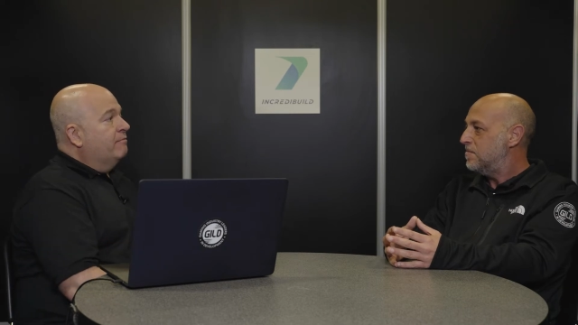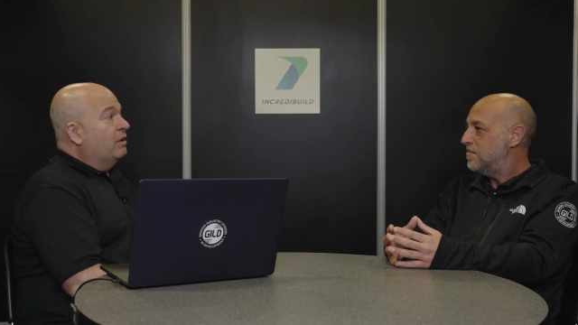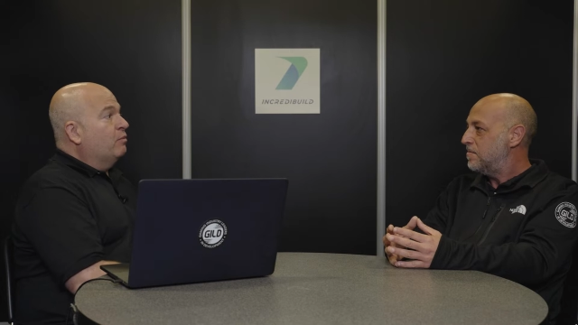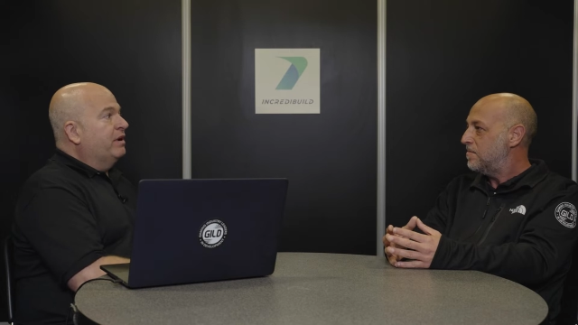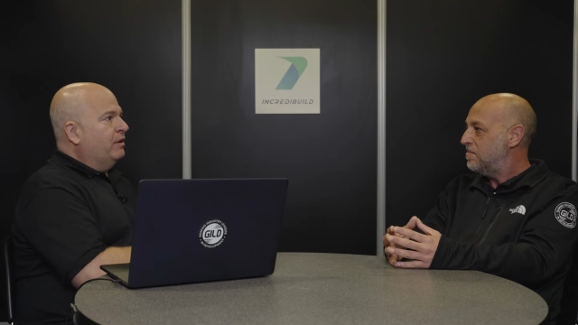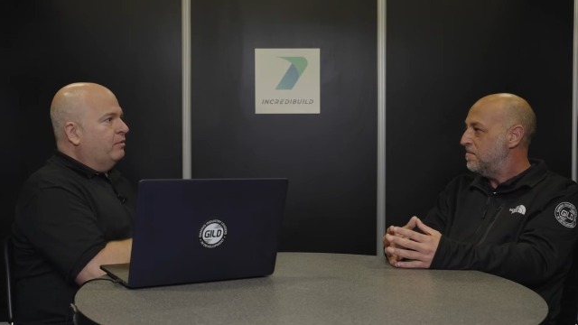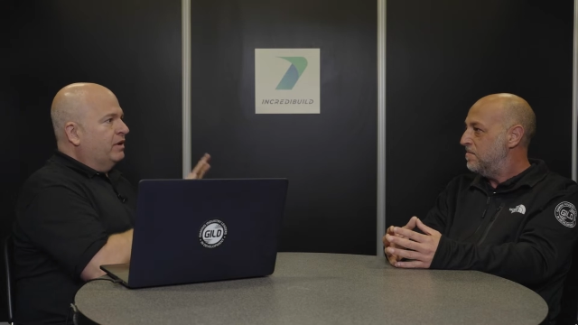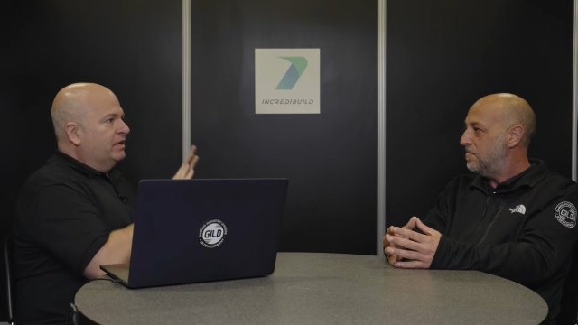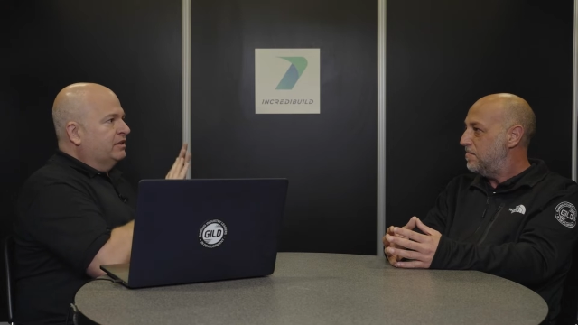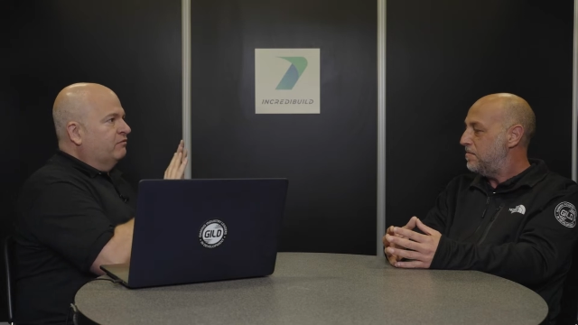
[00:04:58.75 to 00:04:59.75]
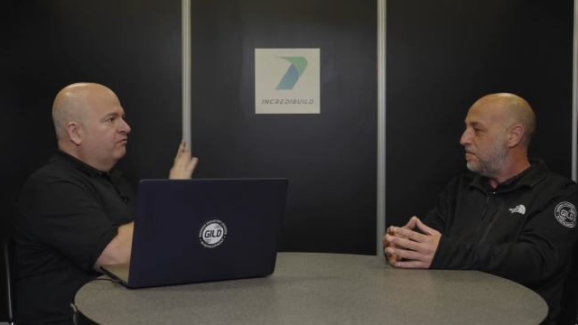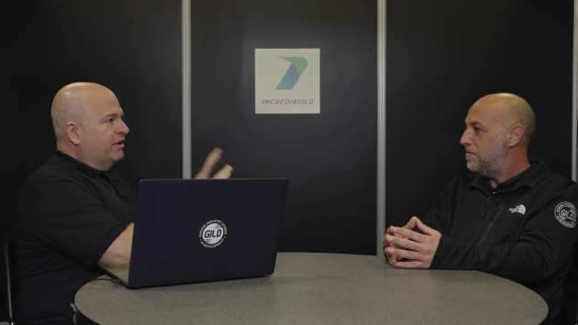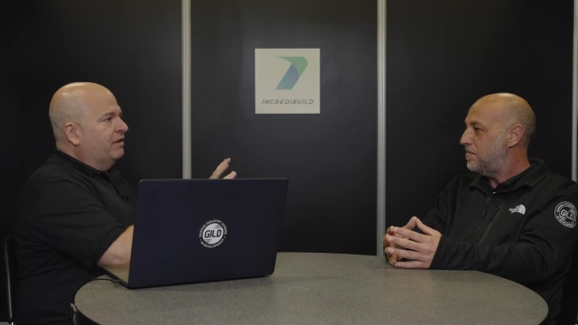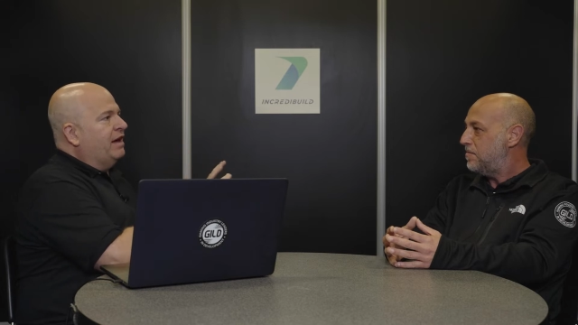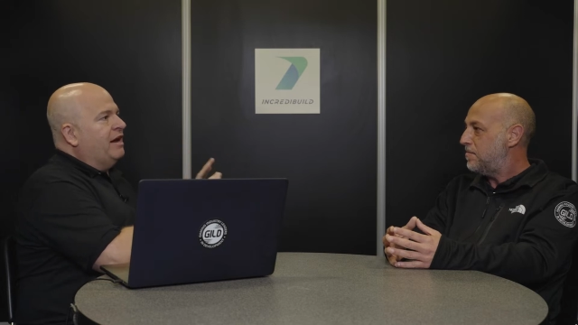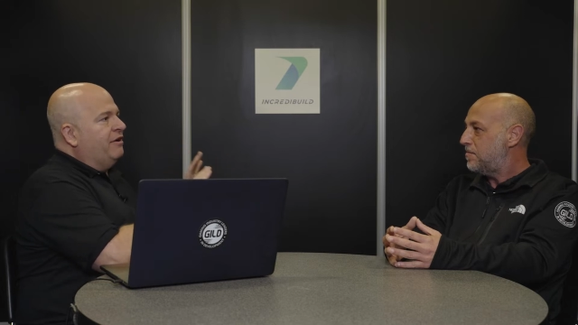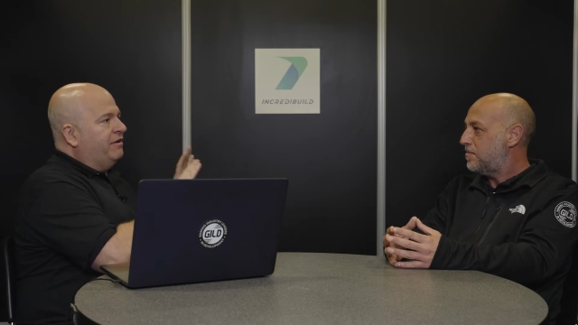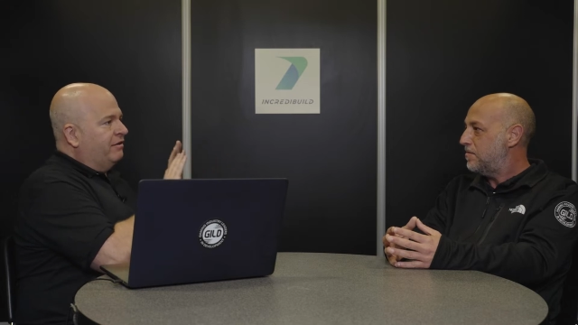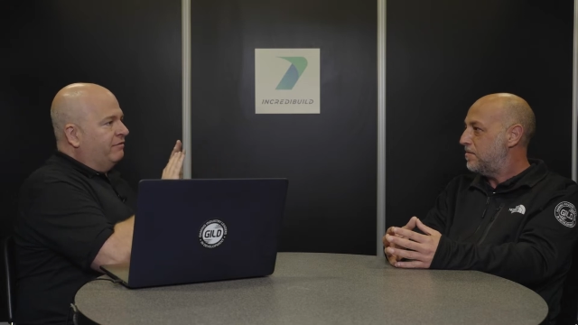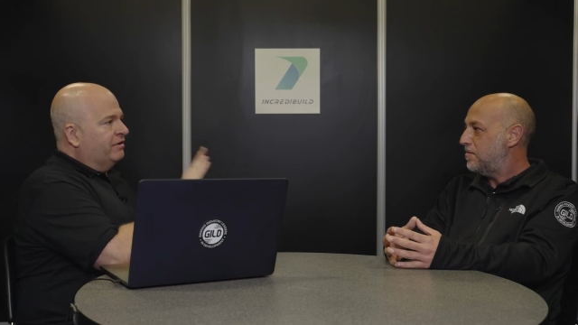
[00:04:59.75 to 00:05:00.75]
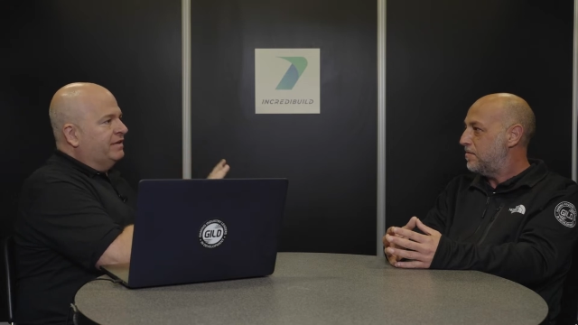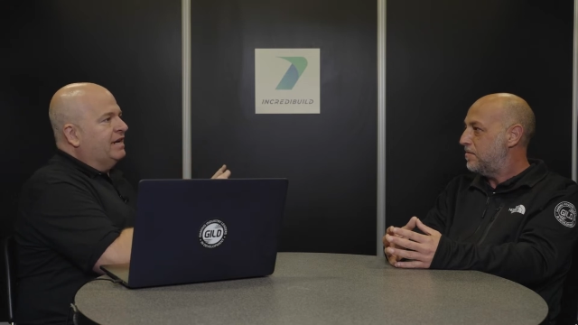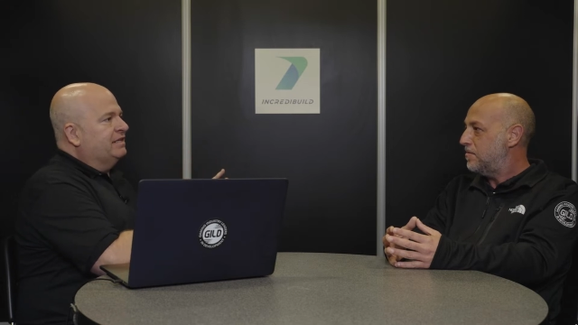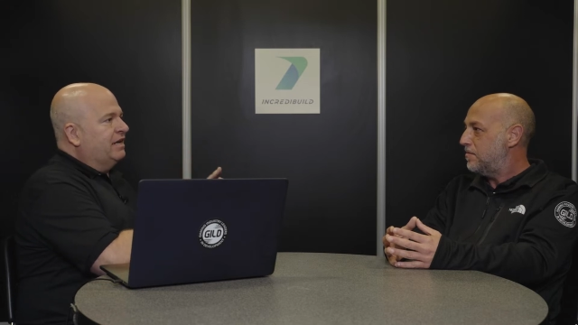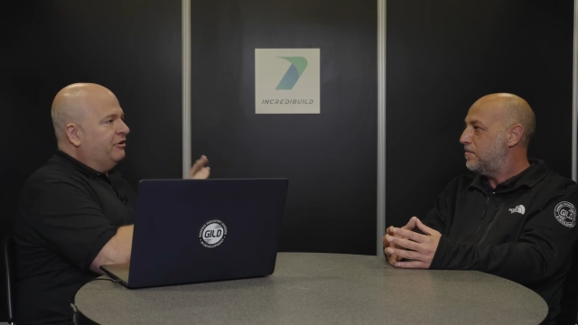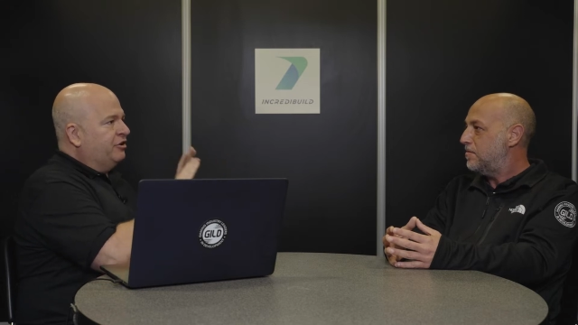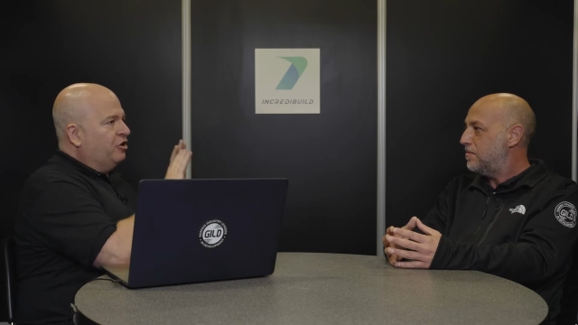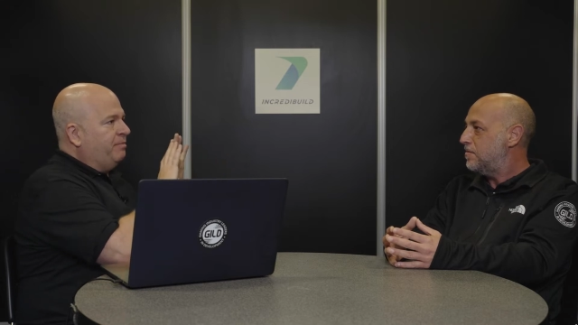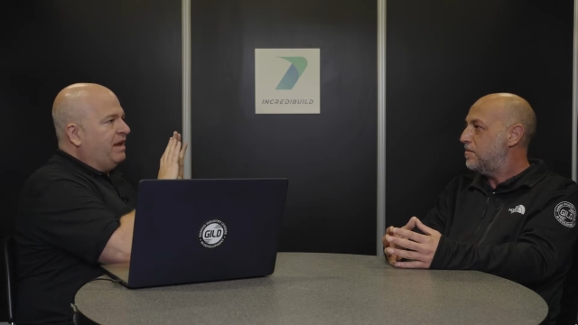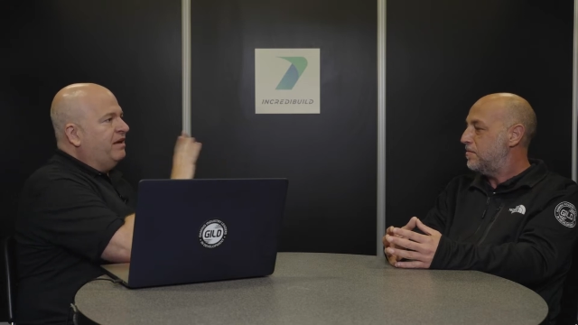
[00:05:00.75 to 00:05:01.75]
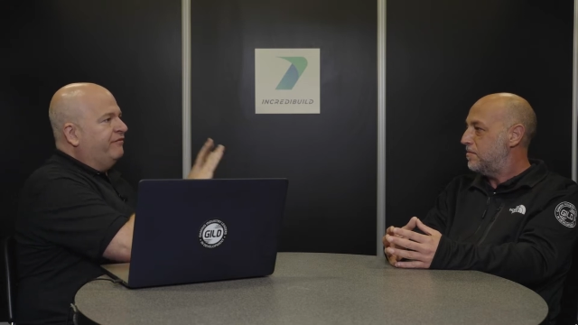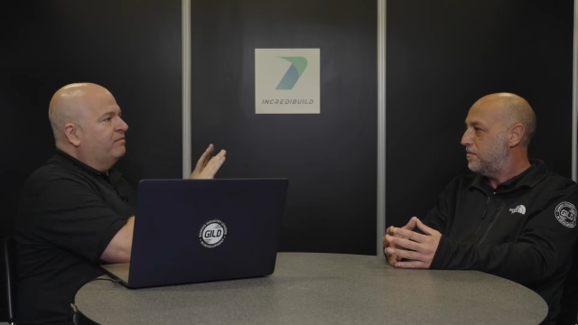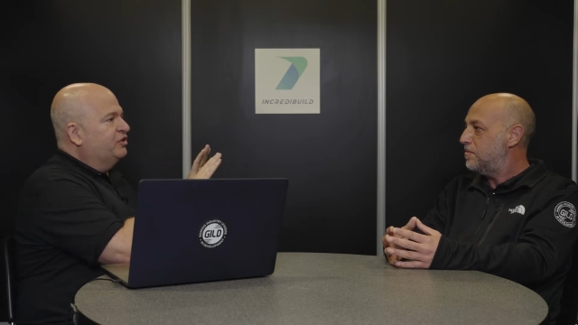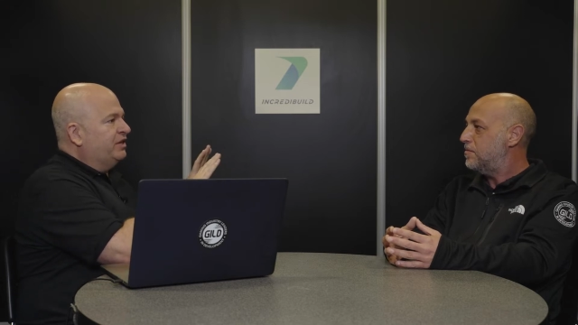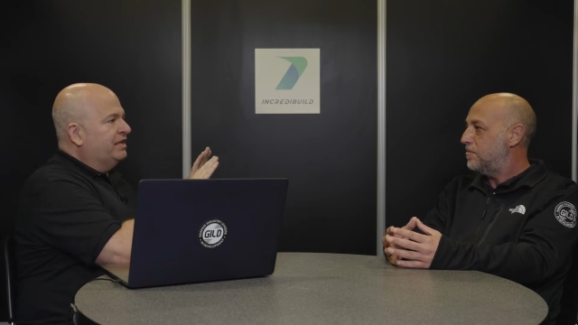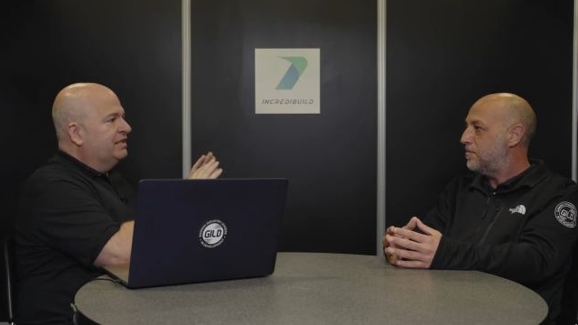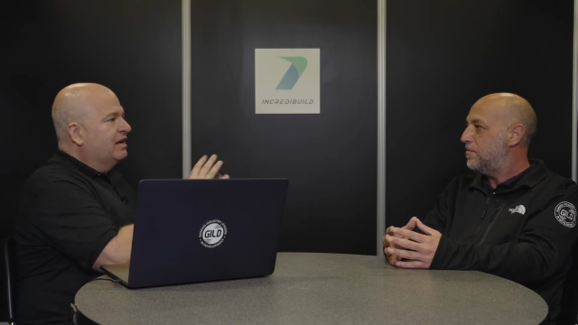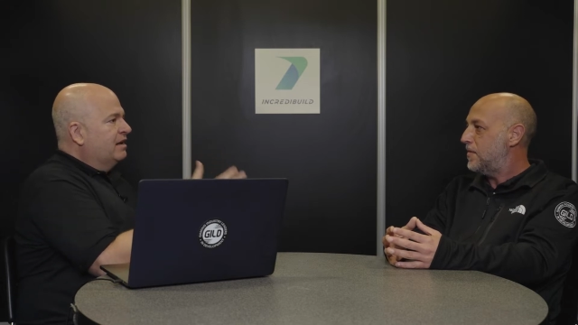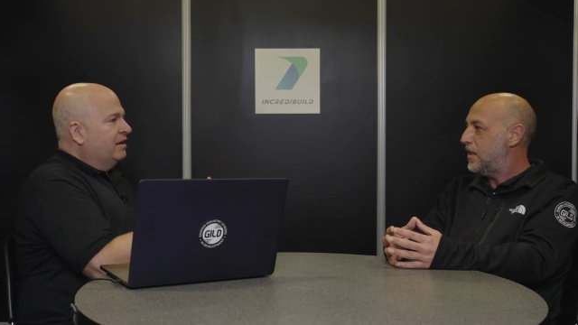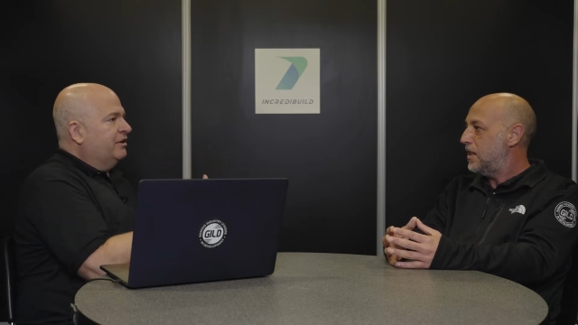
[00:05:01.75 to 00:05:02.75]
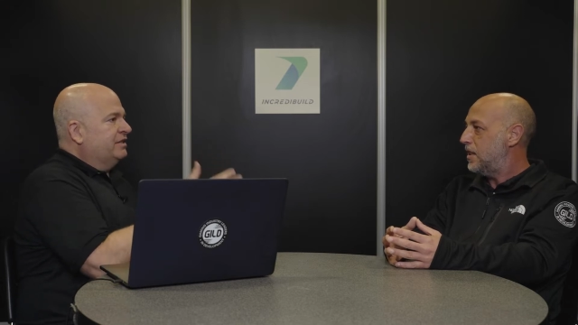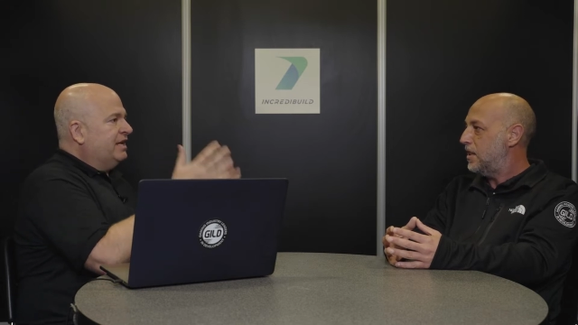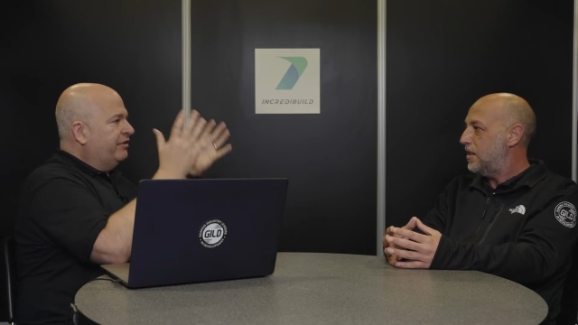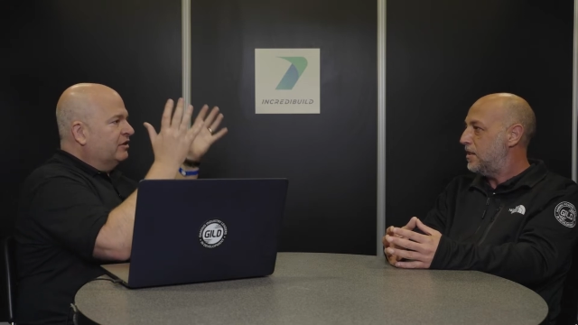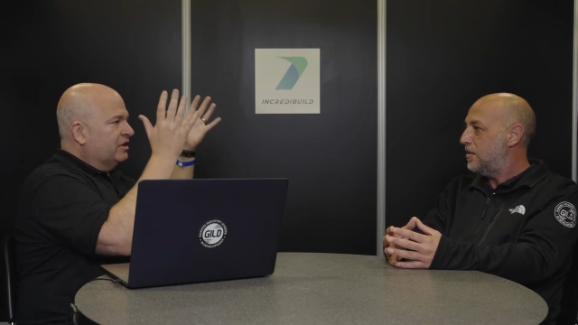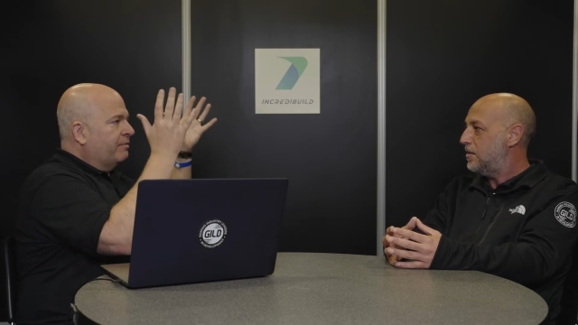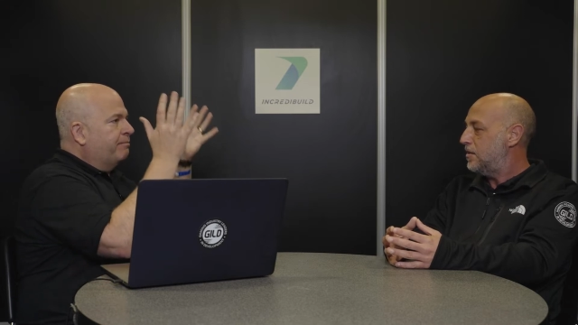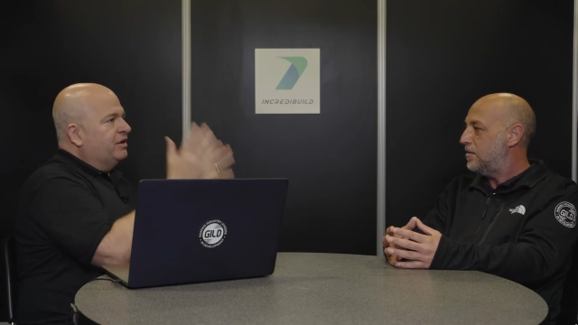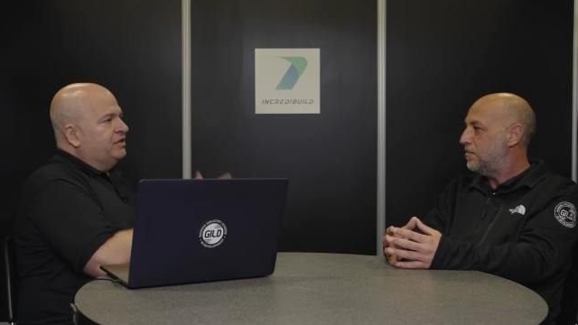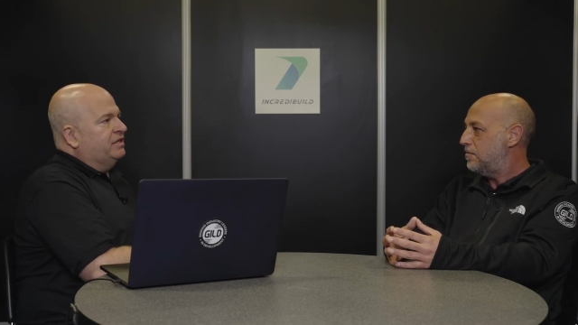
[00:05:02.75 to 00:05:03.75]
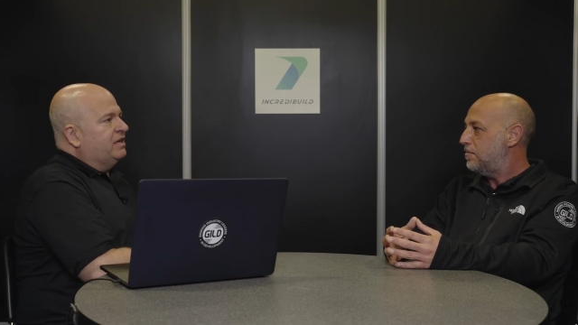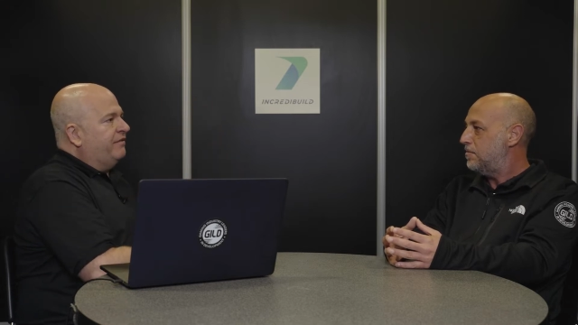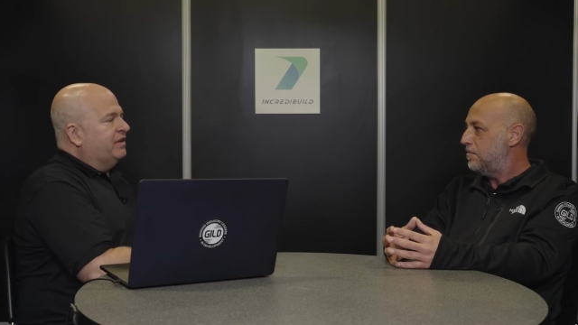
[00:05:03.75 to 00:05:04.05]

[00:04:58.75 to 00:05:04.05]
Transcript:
Speaker 1: But when it was real iron and a real data center and you're paying for machines, like you said, there's a bunch of stuff